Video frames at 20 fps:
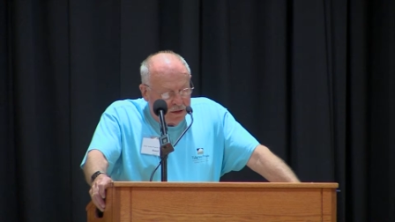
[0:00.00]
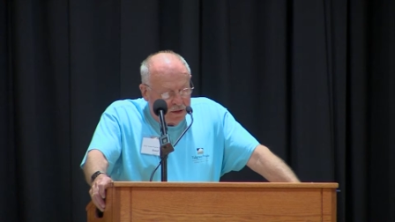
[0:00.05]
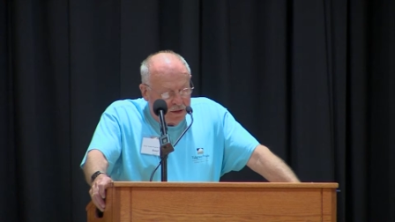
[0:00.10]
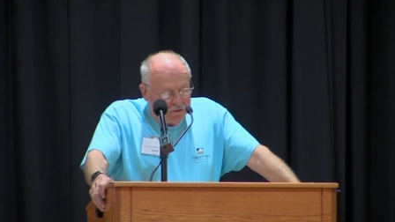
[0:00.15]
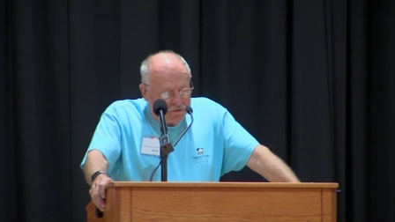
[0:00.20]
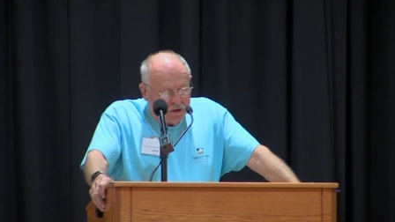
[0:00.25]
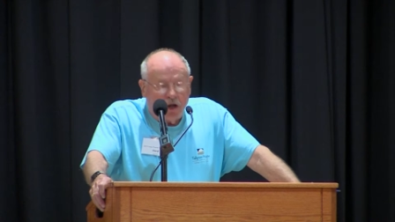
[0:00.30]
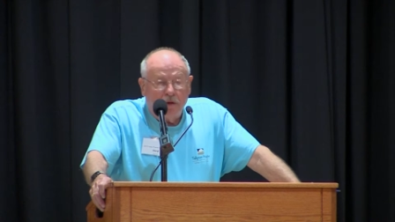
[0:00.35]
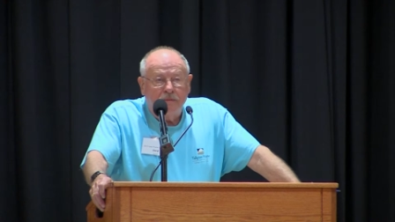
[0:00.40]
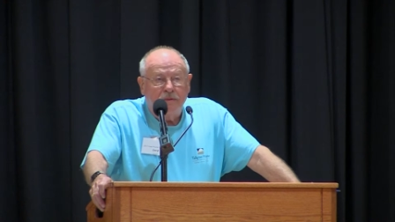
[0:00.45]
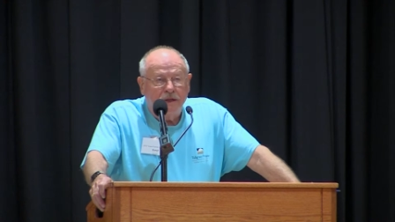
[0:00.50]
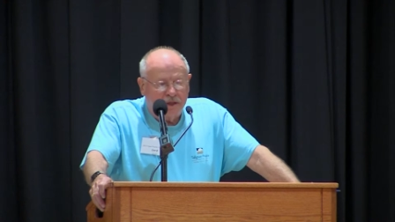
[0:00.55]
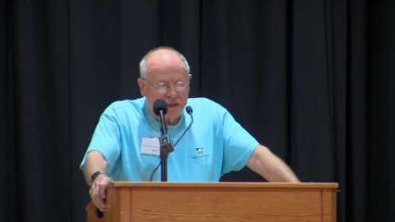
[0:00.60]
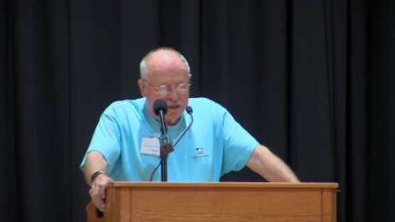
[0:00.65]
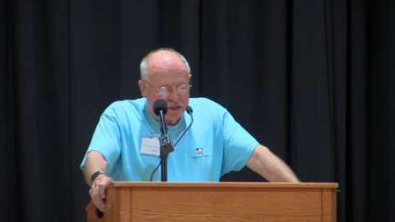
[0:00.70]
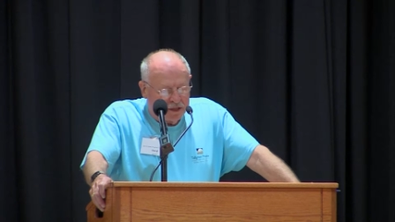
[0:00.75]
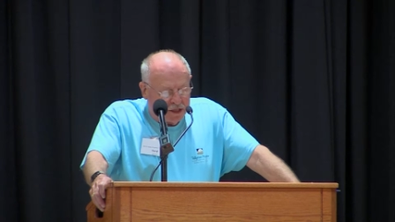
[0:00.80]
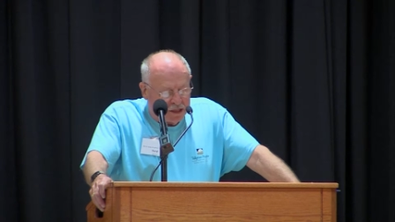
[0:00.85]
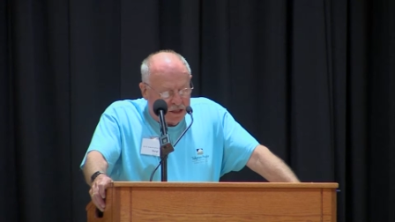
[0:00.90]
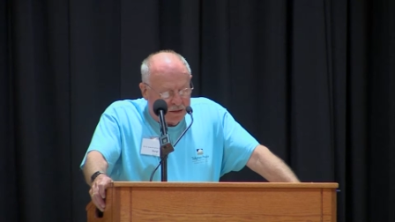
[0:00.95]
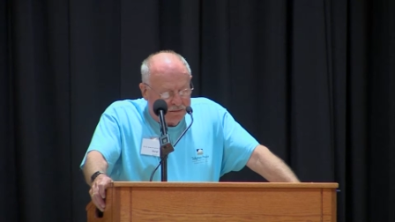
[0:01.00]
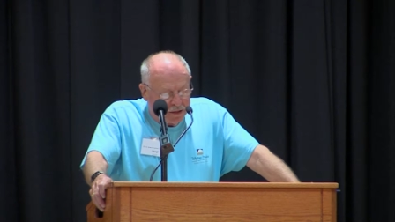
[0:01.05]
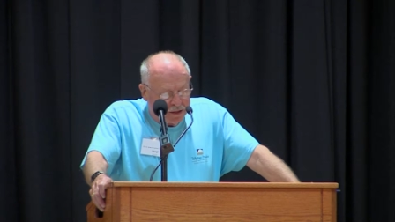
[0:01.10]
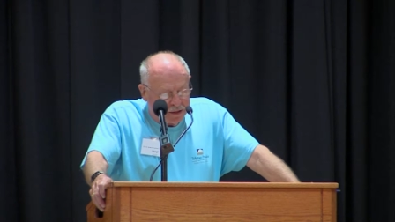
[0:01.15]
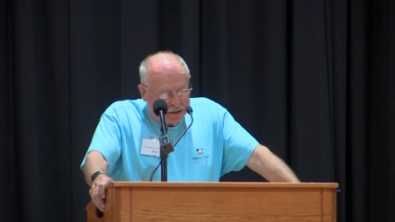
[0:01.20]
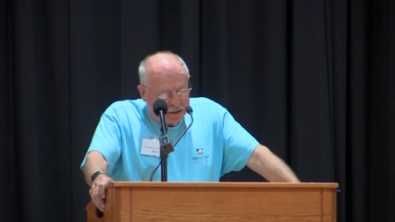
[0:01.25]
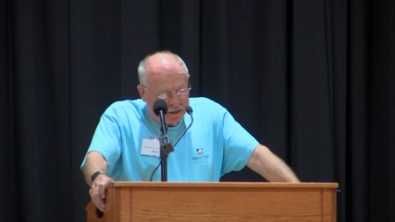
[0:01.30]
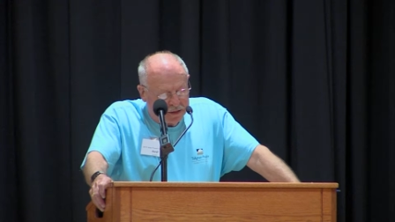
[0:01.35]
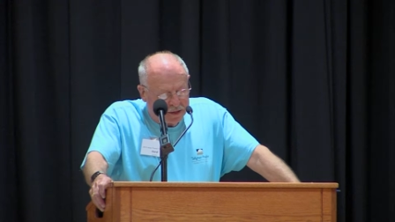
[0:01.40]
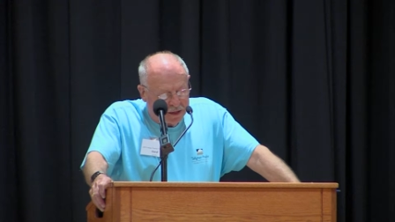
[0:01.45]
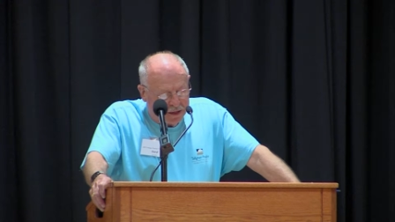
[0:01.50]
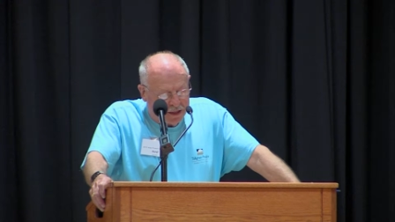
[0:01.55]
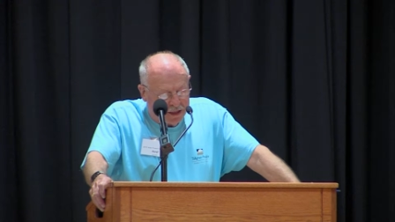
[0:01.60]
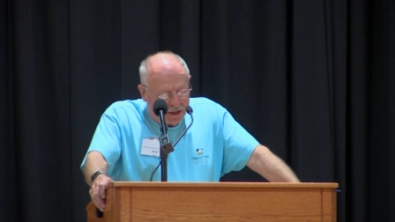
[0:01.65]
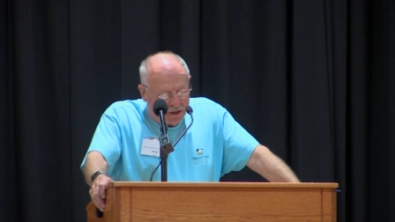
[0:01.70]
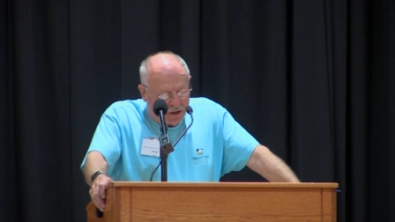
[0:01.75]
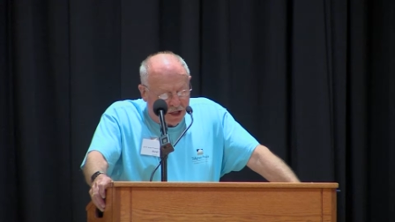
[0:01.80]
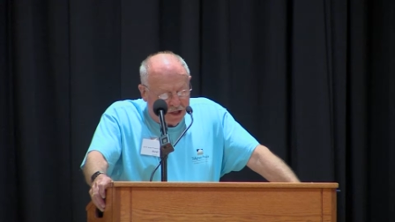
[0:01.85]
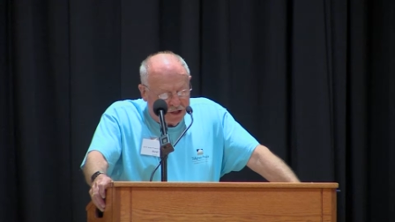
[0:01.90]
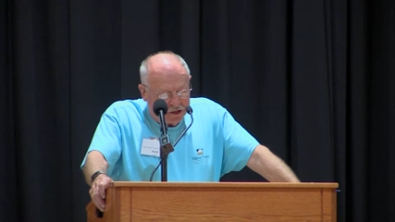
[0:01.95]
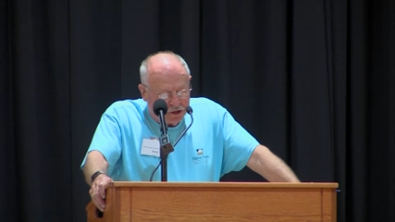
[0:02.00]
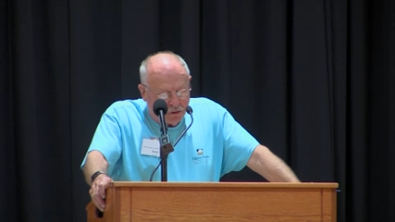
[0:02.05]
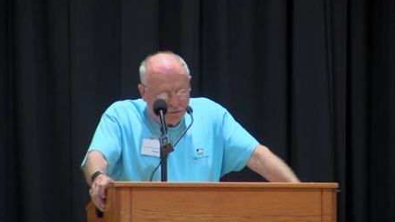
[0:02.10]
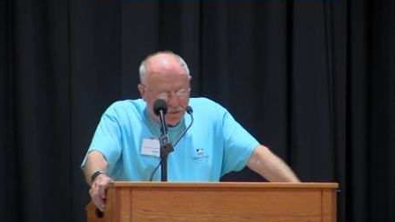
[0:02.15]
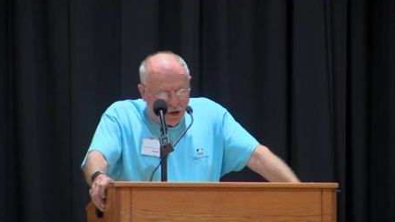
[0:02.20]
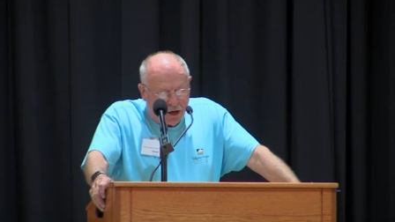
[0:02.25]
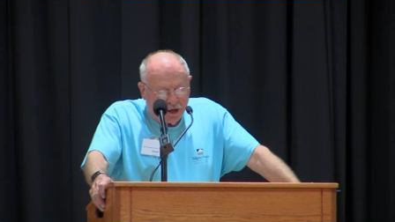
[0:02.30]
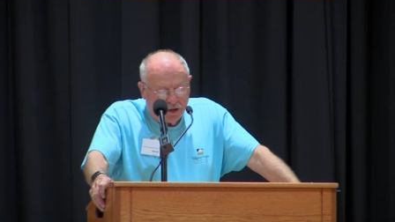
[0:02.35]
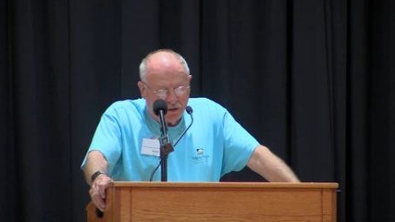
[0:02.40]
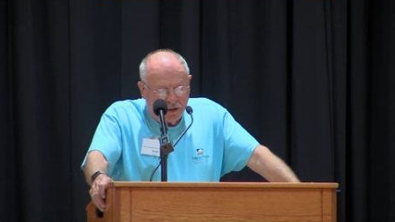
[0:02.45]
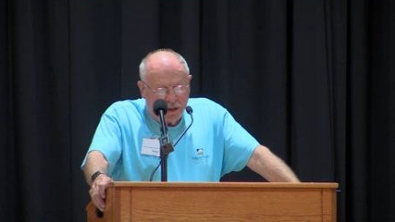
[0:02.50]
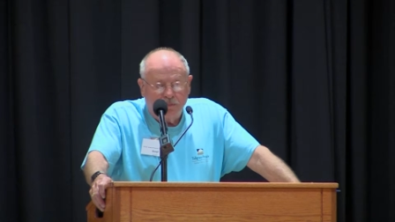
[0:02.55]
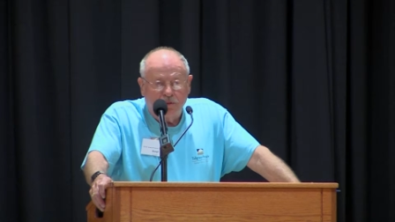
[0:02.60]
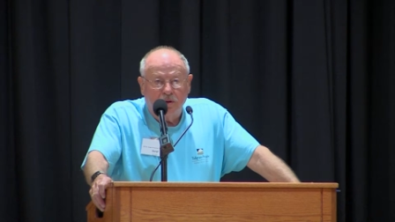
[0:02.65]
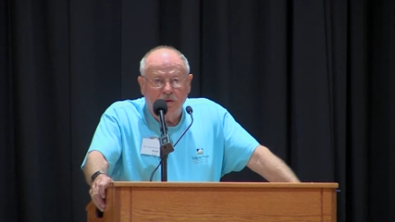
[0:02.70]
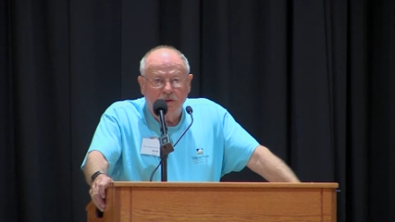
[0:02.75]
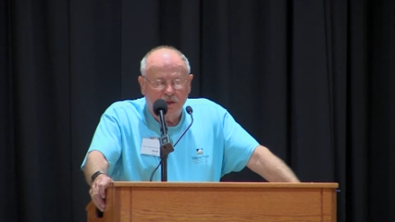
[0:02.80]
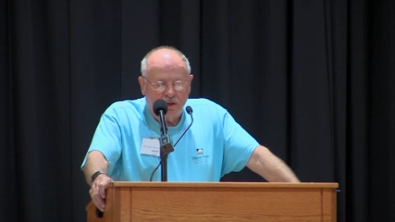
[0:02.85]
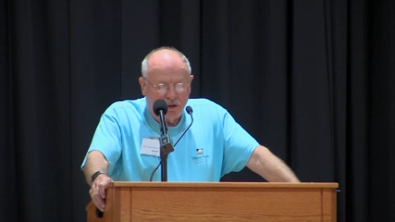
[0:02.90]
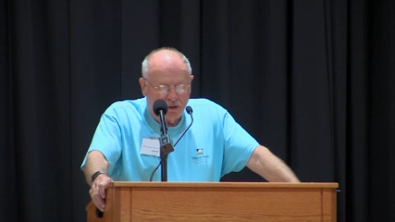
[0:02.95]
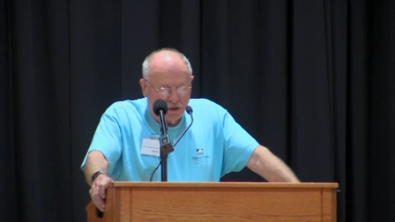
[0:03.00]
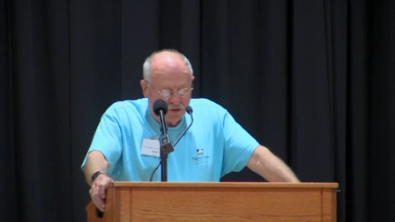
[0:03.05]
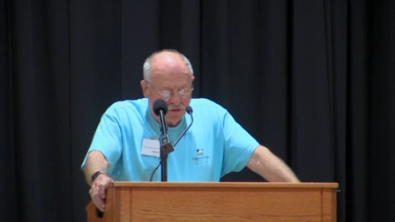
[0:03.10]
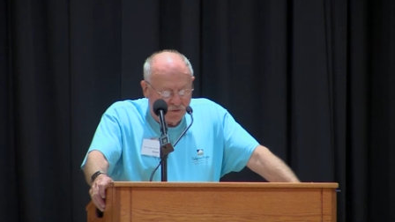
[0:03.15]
developing assessment and ecological monitoring protocols